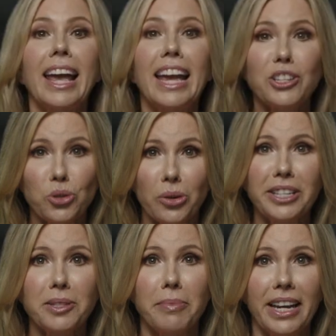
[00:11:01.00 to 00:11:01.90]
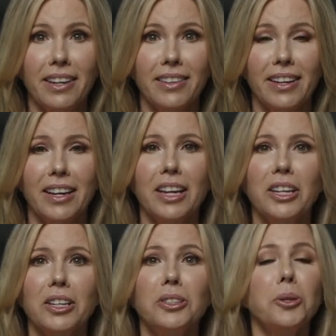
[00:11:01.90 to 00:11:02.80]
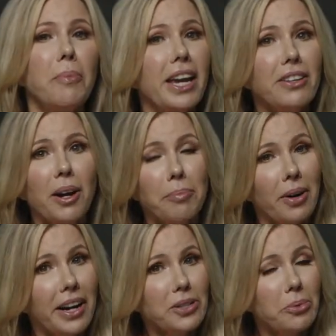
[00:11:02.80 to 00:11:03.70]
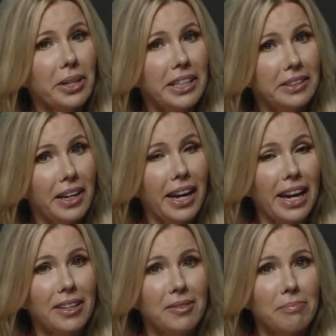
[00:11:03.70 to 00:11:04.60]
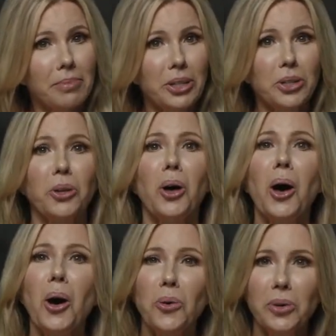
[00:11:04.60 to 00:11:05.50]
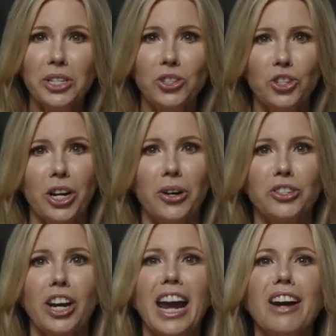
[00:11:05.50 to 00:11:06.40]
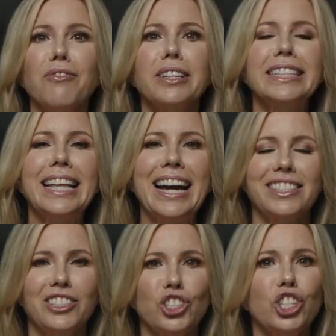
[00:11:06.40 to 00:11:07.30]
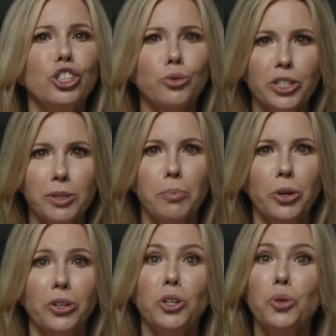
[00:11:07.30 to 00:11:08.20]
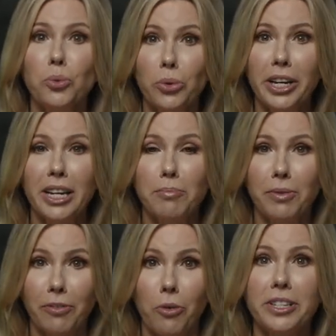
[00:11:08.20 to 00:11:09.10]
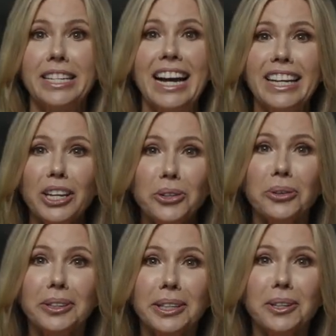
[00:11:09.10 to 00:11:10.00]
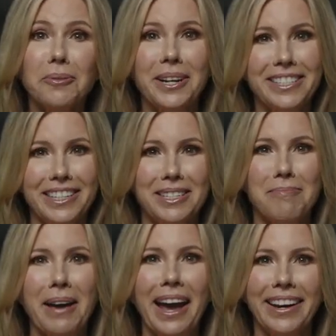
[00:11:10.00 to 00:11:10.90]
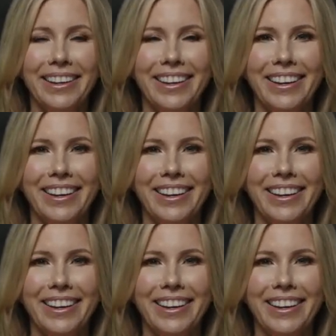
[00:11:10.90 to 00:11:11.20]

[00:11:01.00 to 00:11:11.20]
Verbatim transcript: And trust me, you may not prize working late, but you'll always cherish every last children's book you read before tucking your little ones into bed.